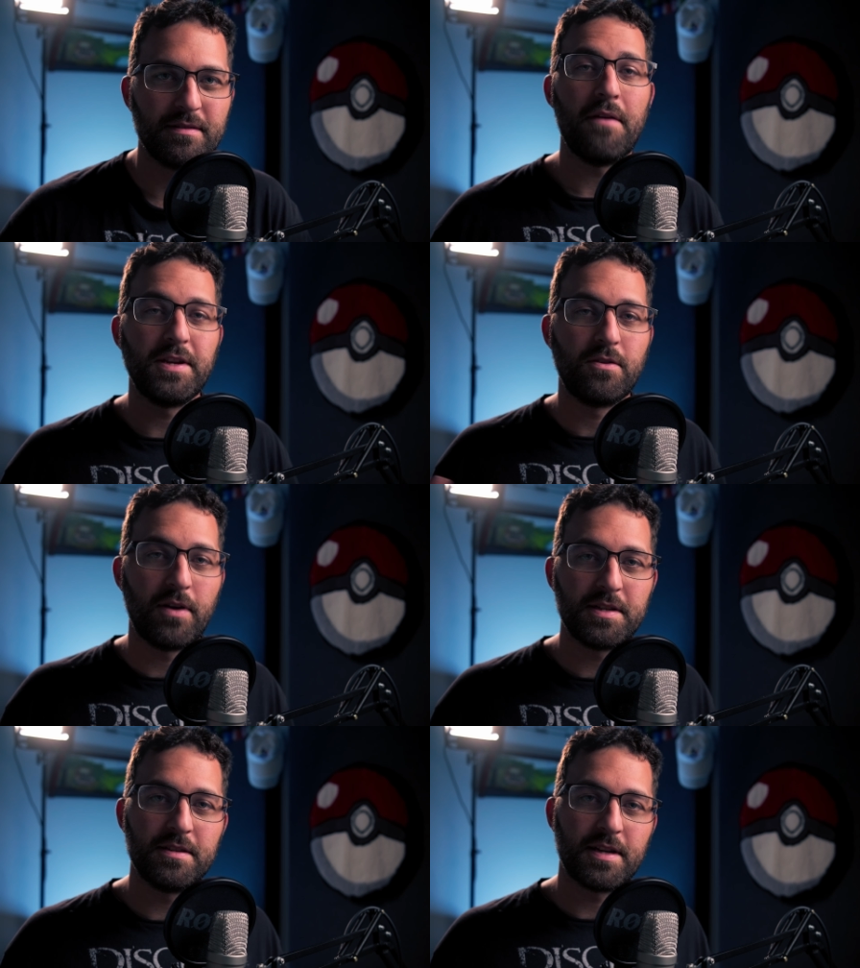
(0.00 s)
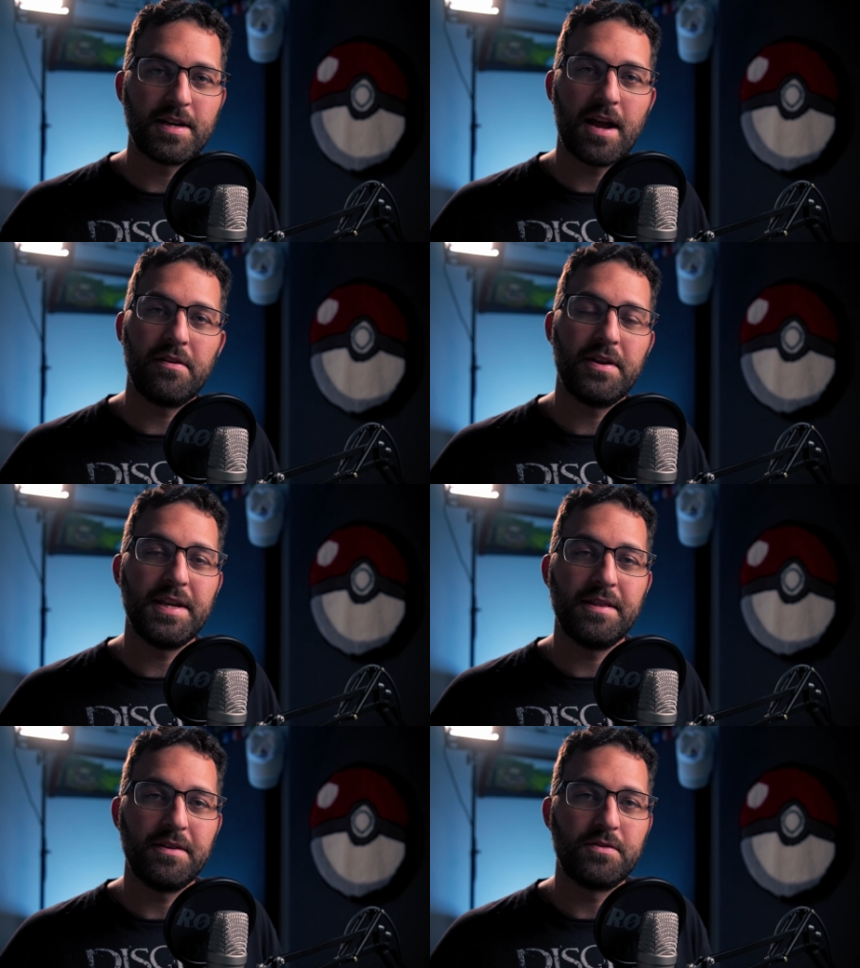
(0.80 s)
If you have any questions on how
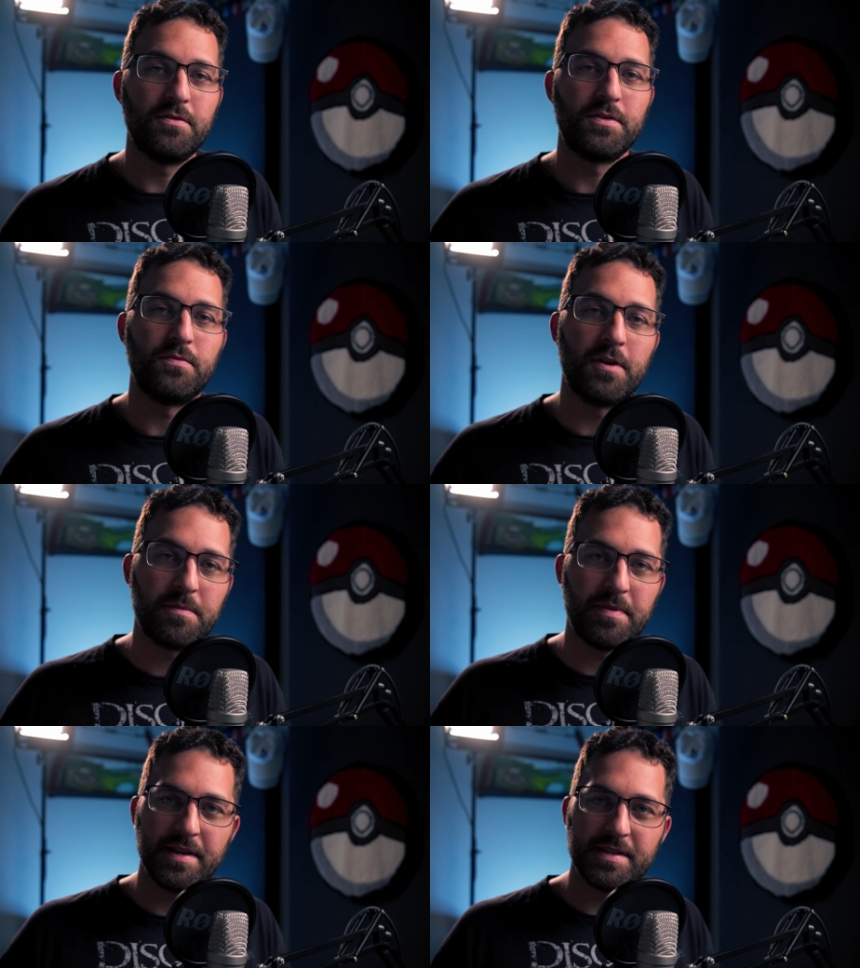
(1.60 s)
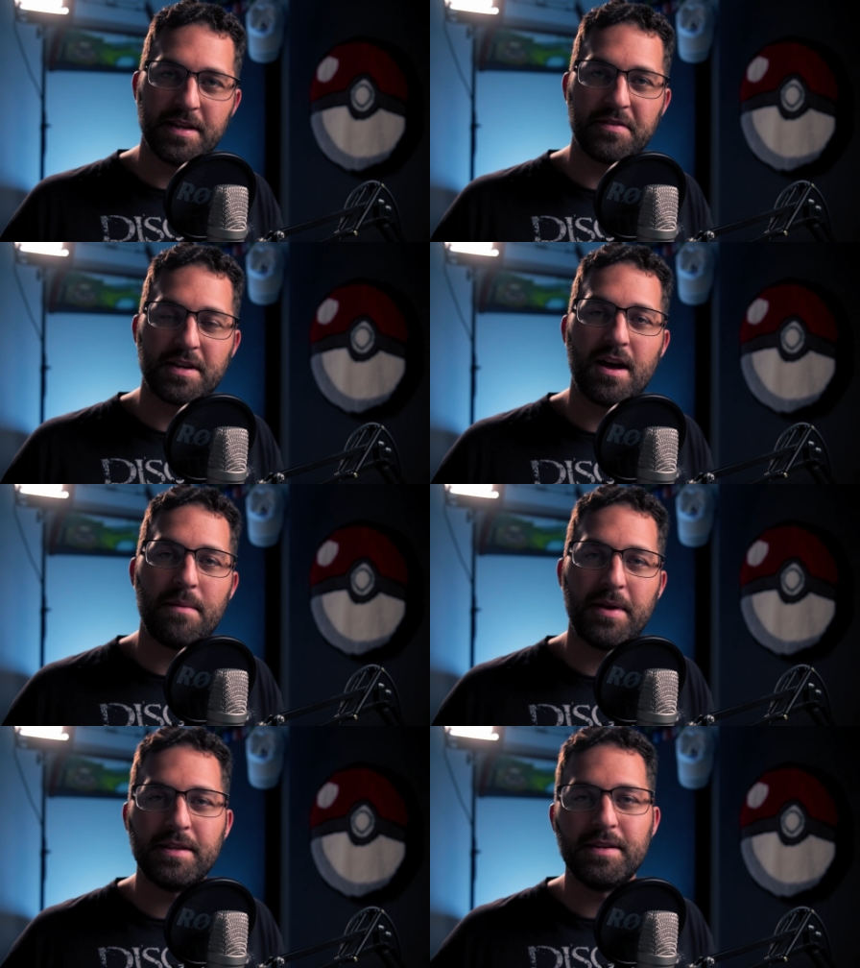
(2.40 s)
any of these tools work, please leave a
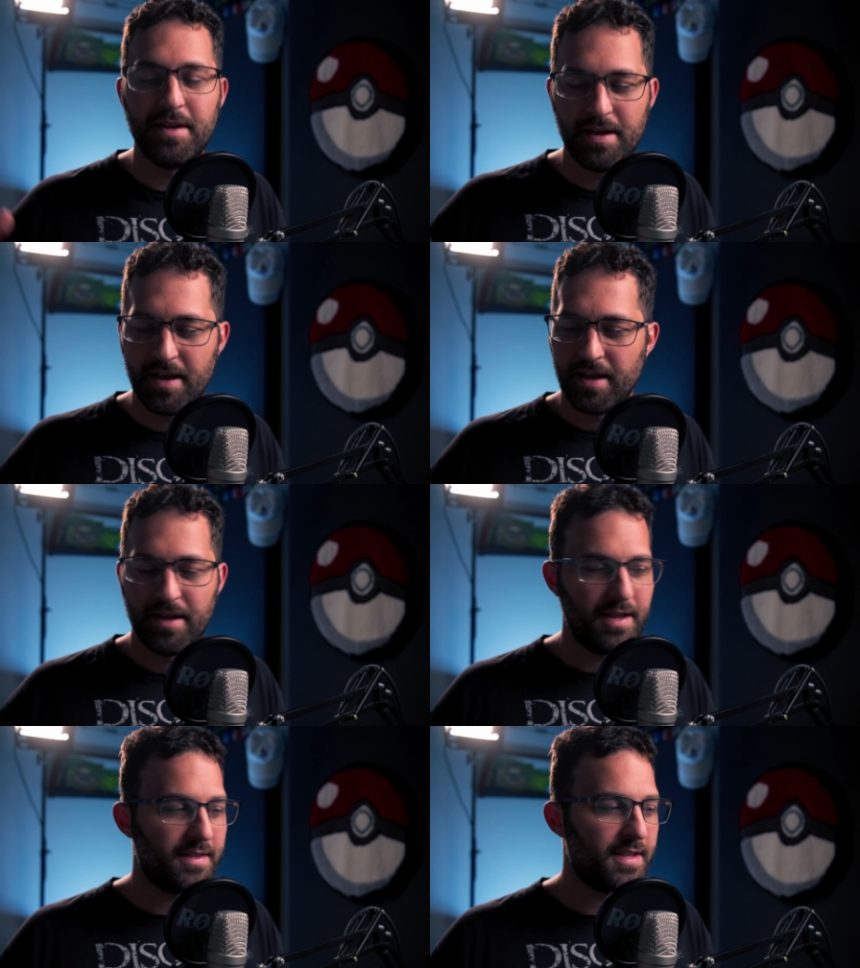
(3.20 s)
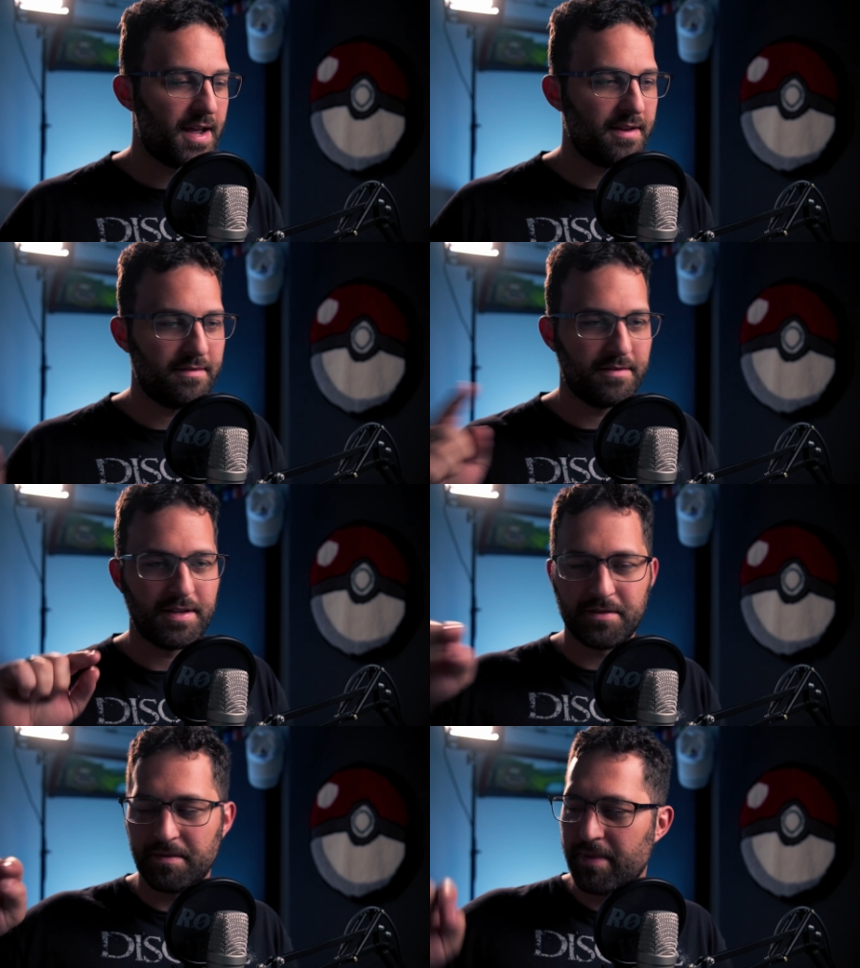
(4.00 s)
comment, hit that,
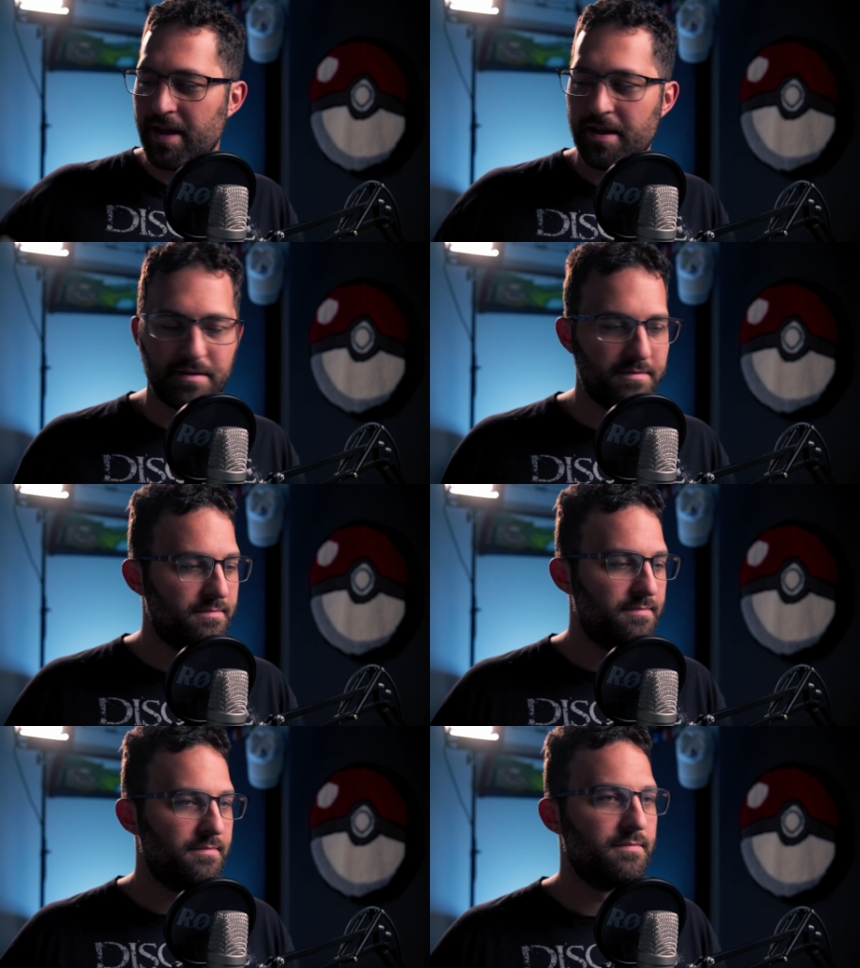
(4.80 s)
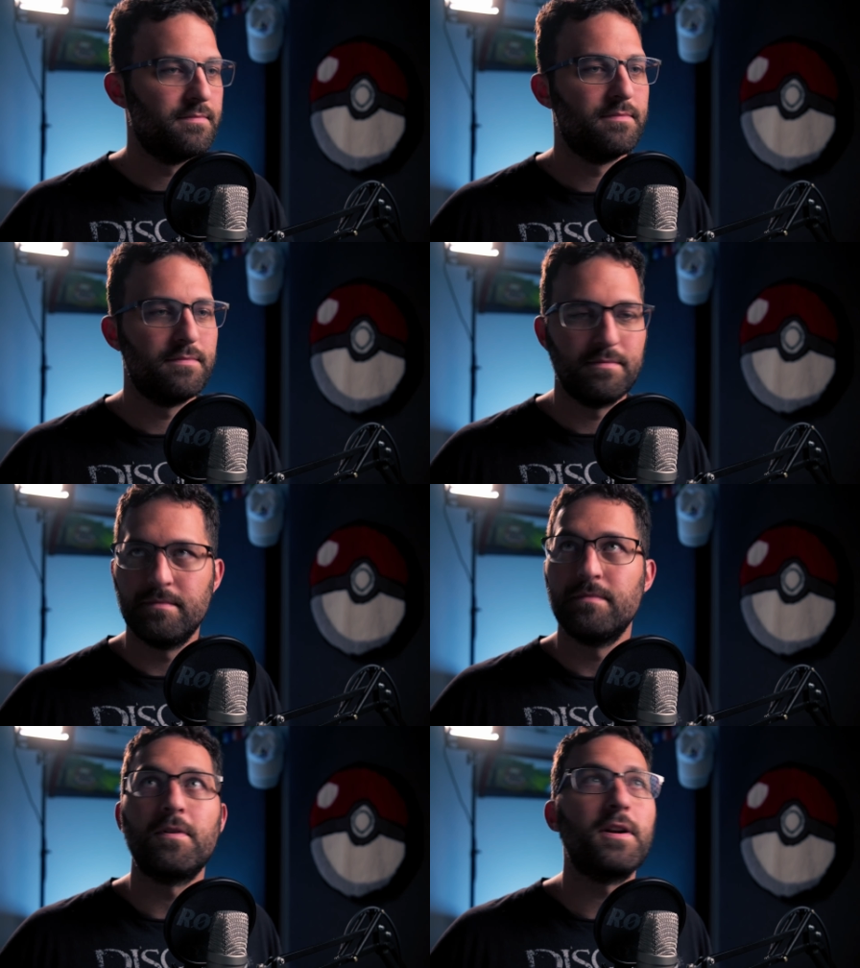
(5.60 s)
there's a bell,
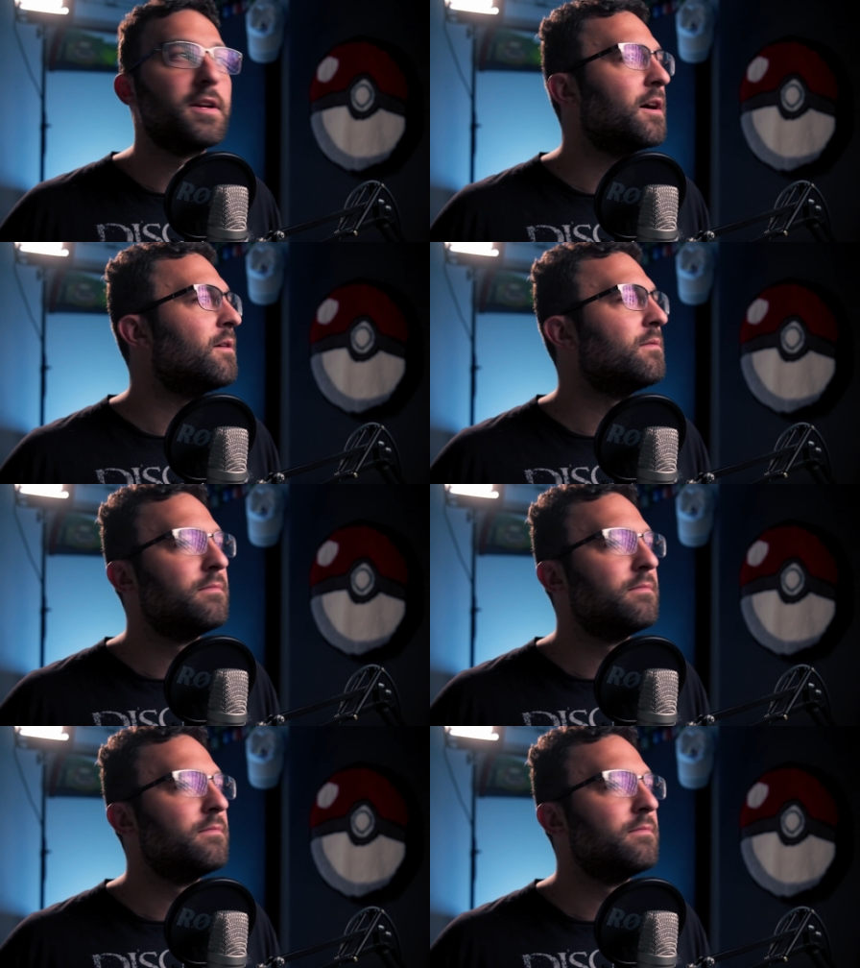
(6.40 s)
Where'd it go?